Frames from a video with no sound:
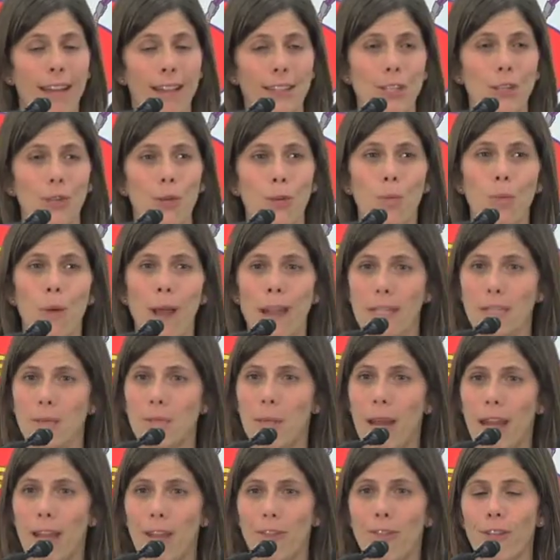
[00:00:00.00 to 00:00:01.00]
To raise
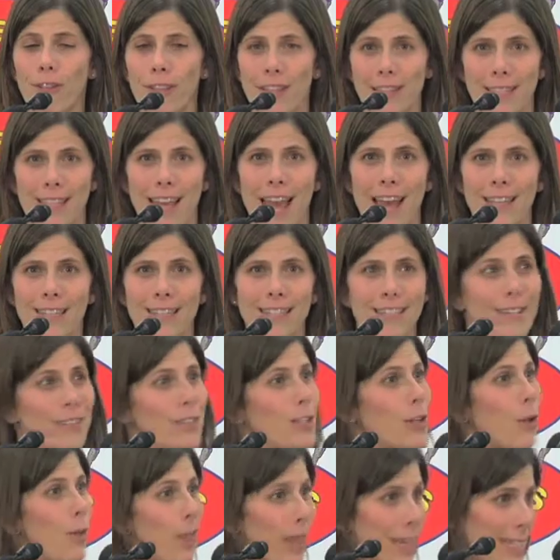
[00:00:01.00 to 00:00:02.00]
money for this test. And
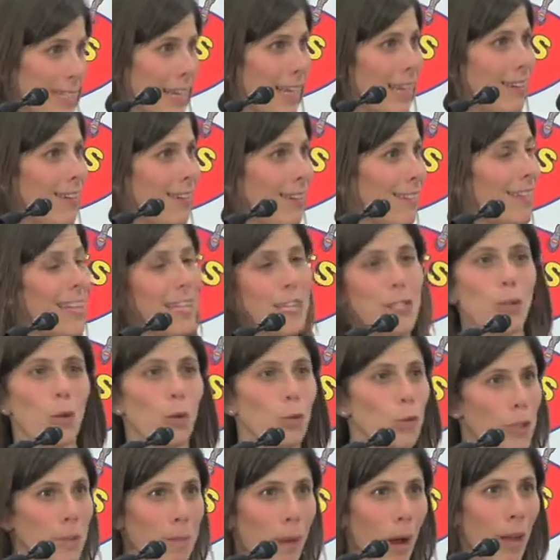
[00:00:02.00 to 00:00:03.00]
so they did. They
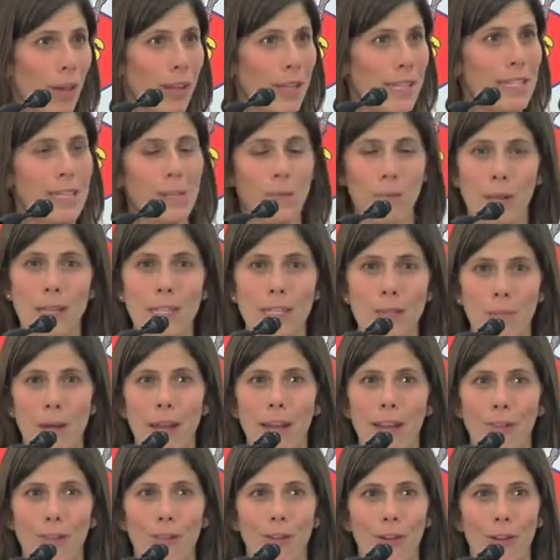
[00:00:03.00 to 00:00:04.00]
sold tamales and raised
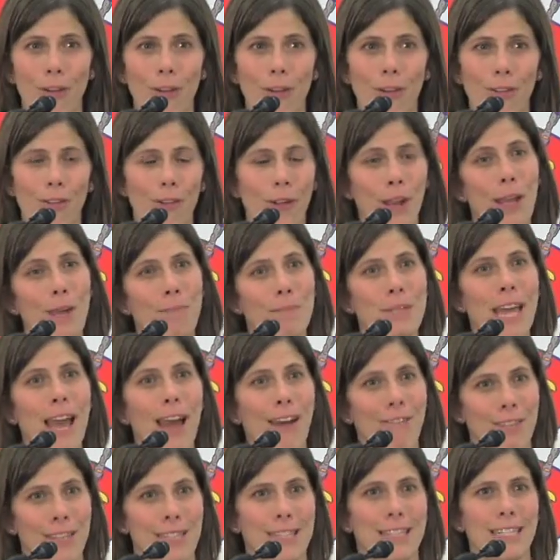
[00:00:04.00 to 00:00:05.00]
money for him to
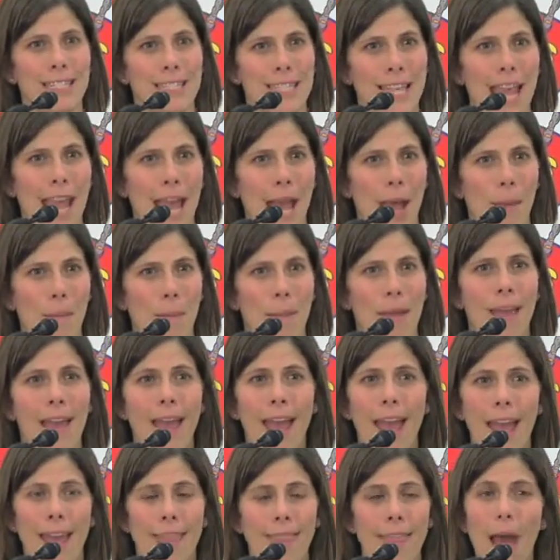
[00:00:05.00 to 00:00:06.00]
have this exam.
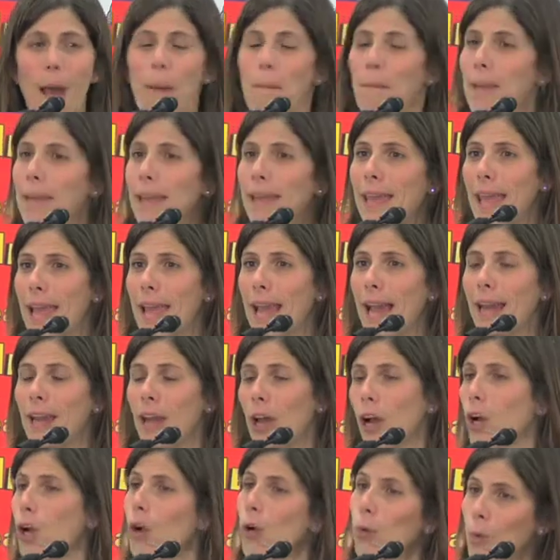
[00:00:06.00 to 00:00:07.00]
And that began
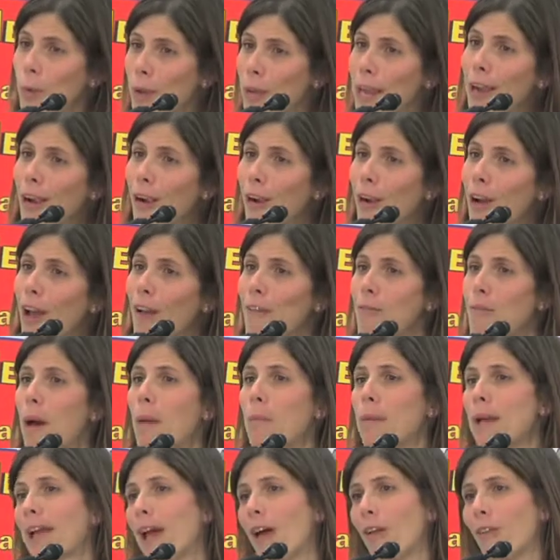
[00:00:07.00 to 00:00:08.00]
a career of
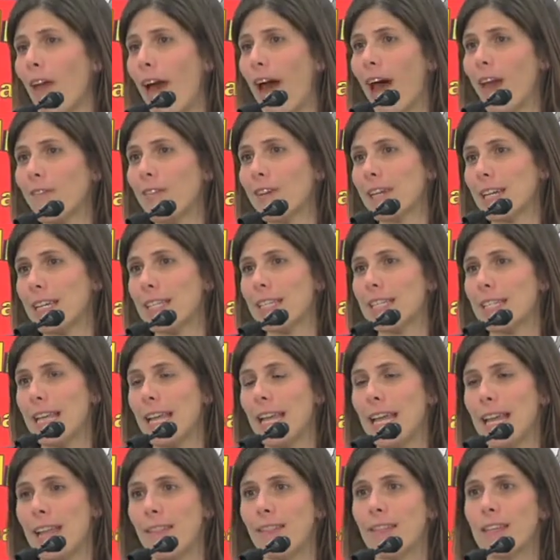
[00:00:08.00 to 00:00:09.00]
public health
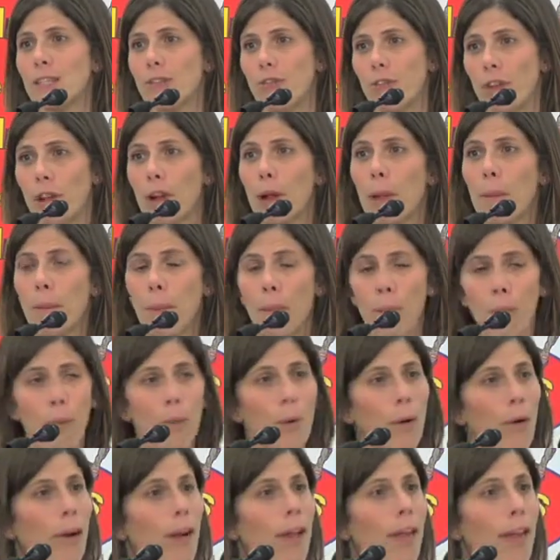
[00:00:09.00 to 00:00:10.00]
advocacy in this very
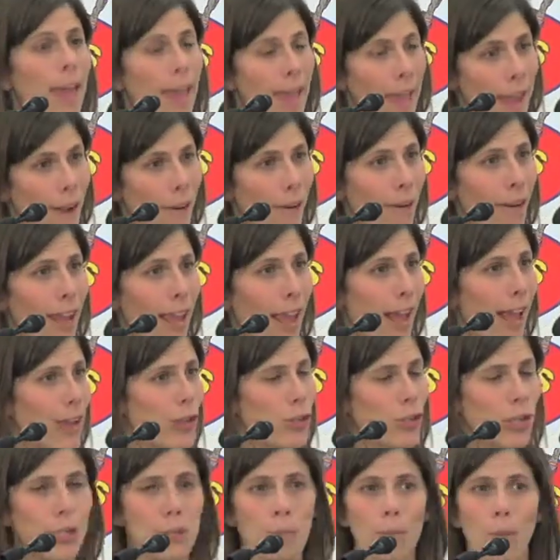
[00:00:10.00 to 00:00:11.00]
poor area.
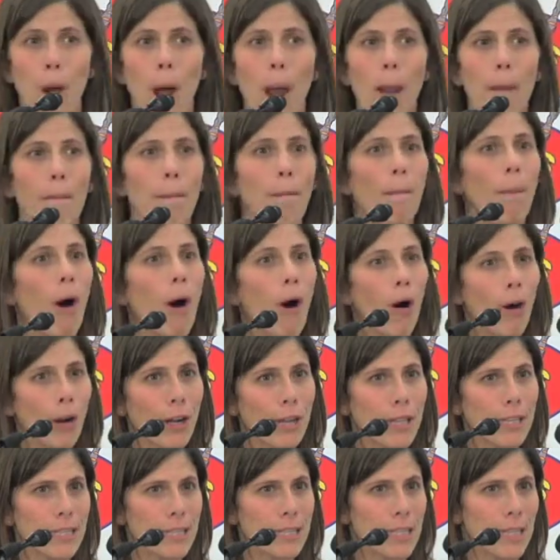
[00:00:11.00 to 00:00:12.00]
She's brought
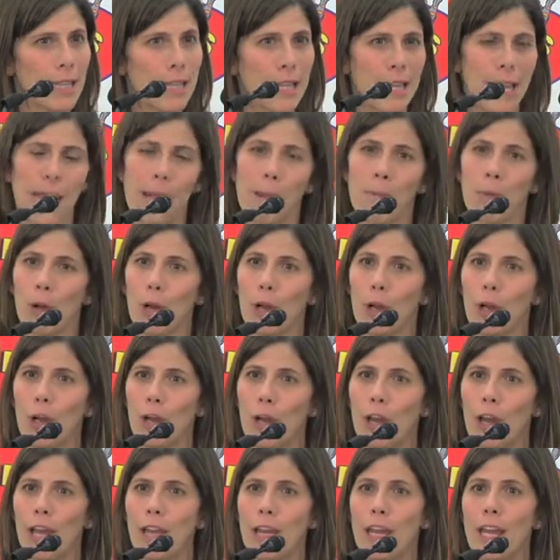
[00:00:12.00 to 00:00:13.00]
parks to the
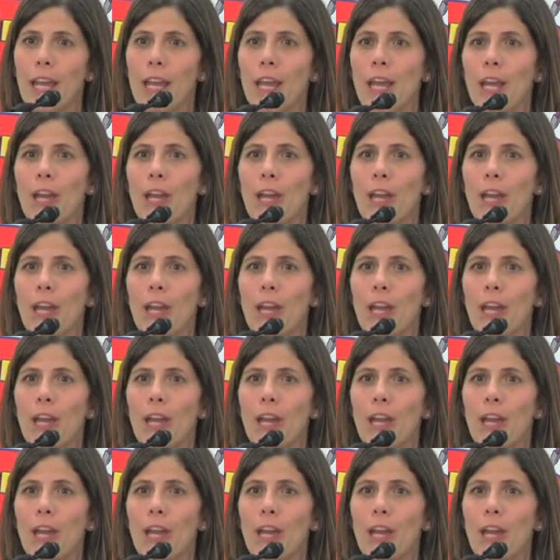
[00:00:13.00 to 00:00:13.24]
neighborhood.